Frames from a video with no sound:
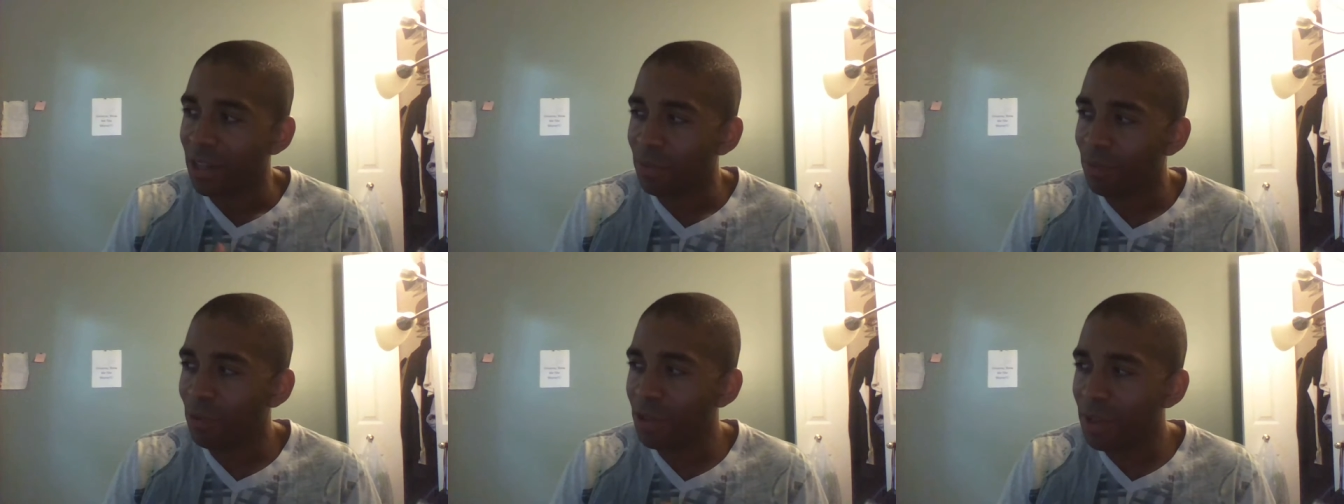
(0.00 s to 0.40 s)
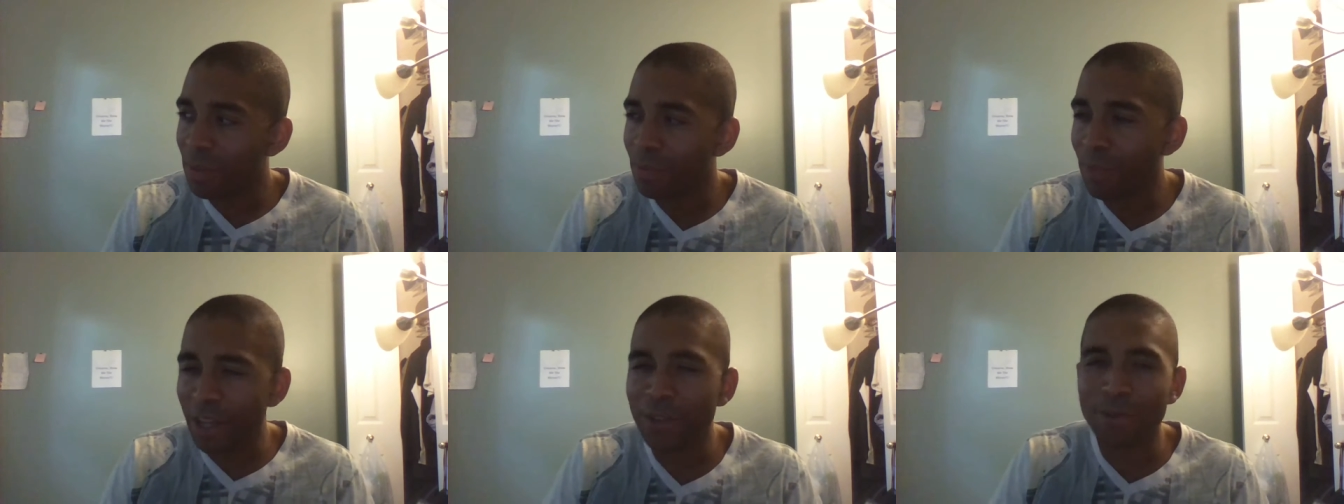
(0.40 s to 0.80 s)
What's the
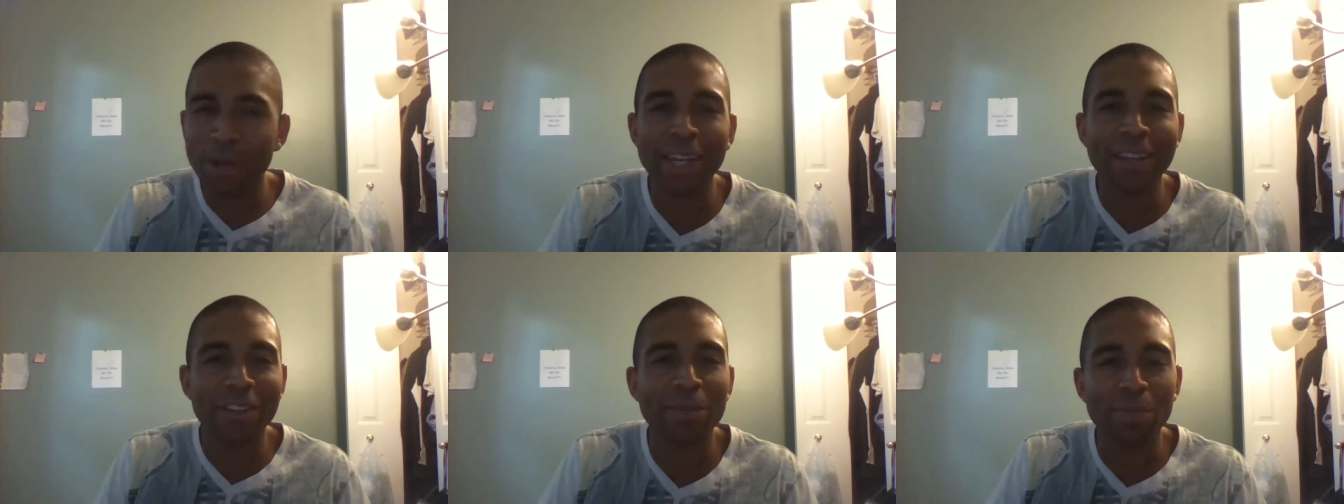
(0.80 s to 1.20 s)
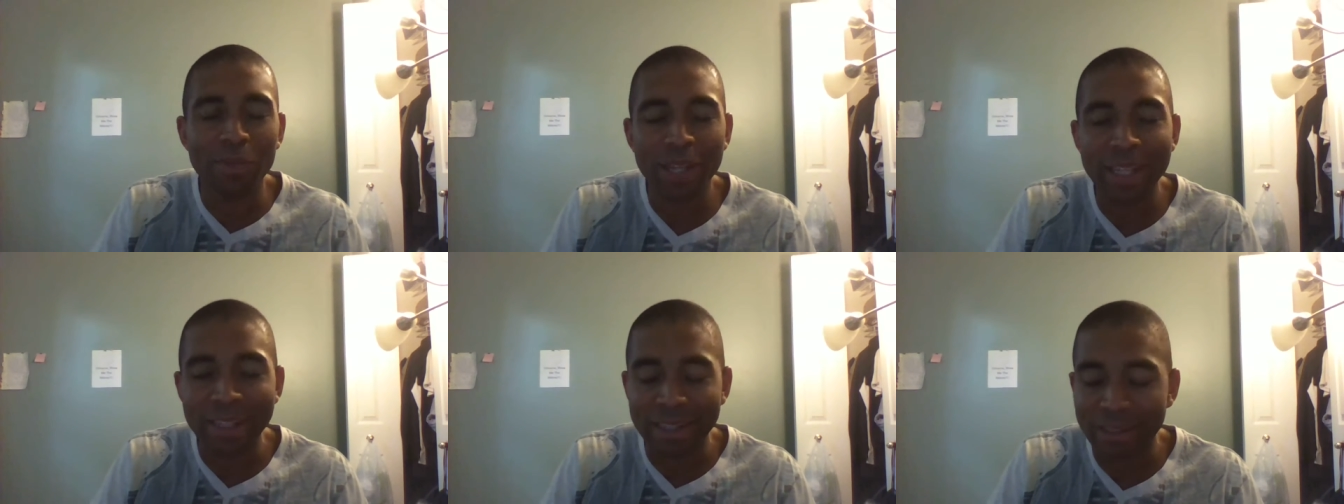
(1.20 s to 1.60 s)
best way I can
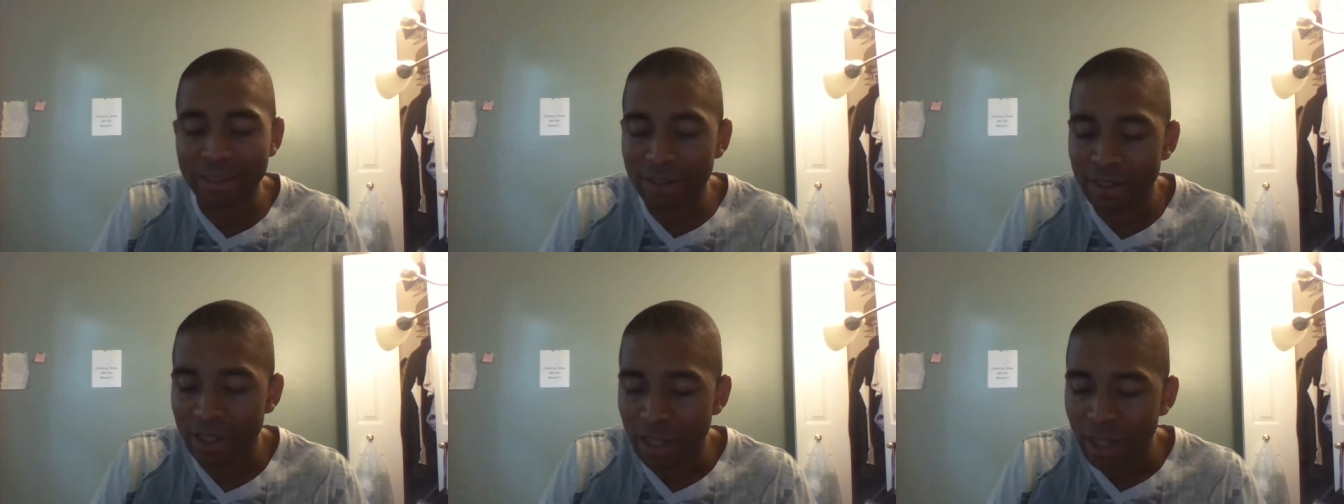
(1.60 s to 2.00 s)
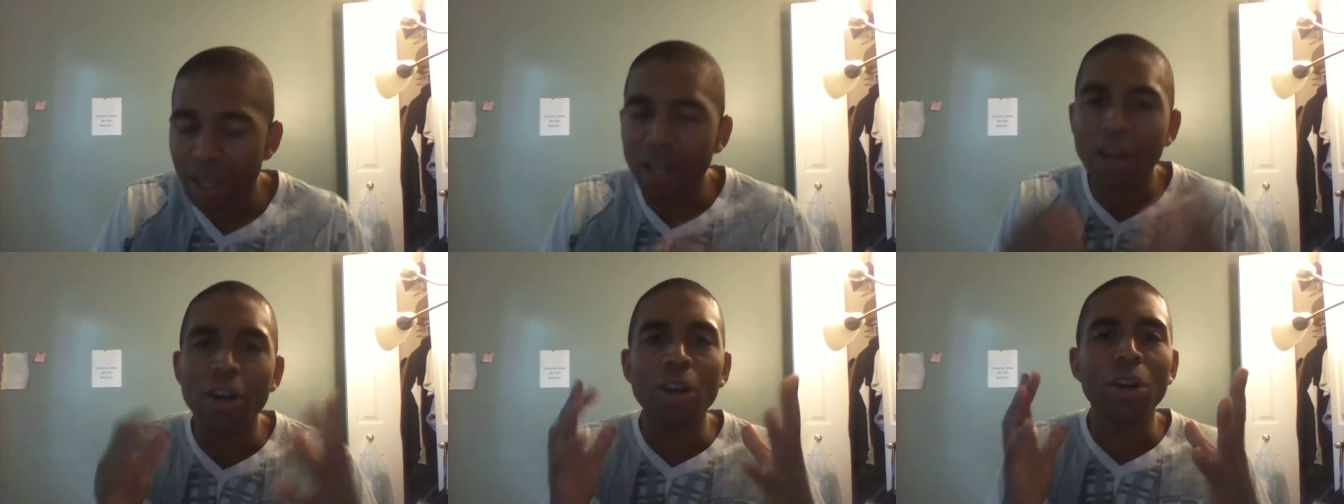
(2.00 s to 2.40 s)
explain this?
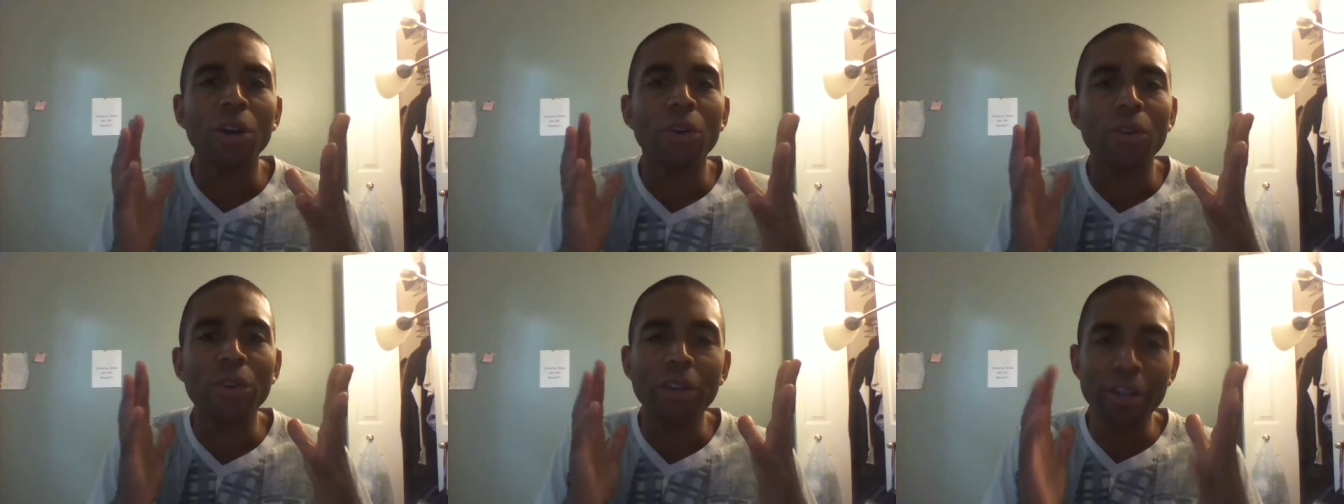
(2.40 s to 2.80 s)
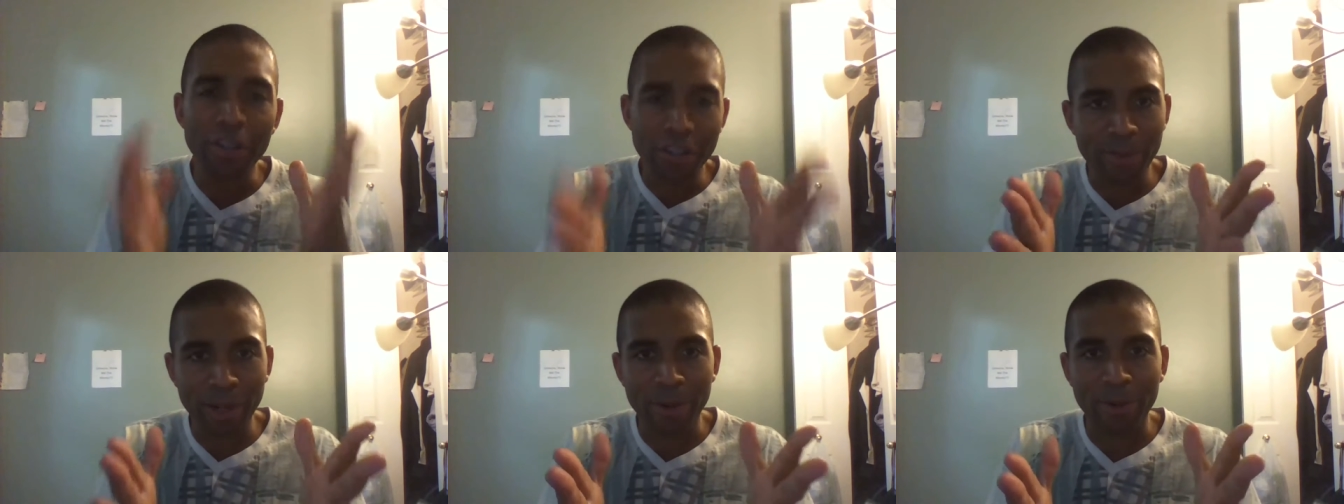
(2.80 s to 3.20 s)

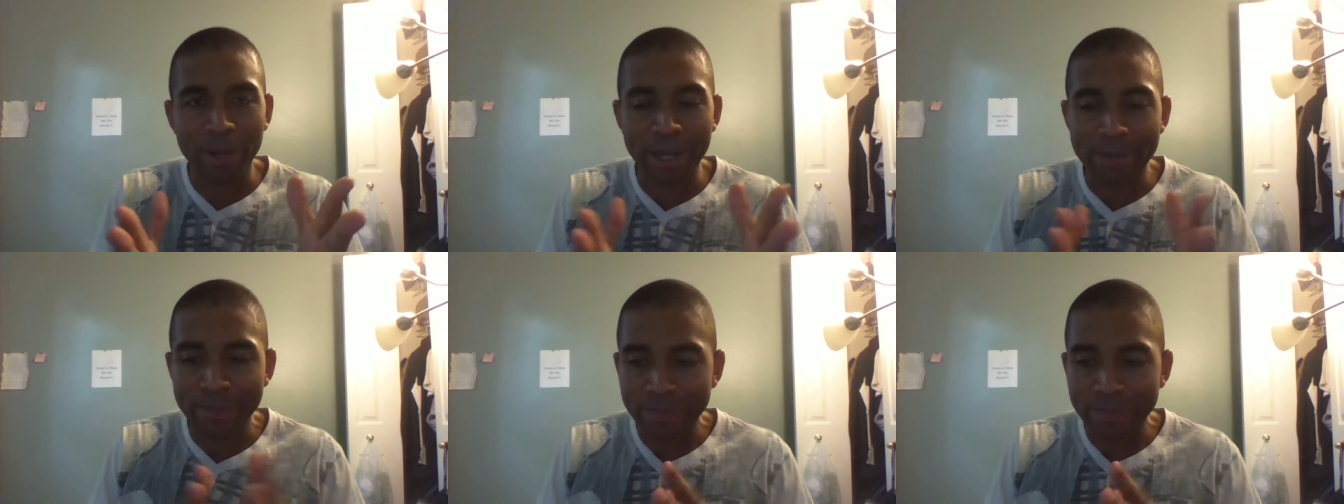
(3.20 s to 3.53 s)
Here's a better way.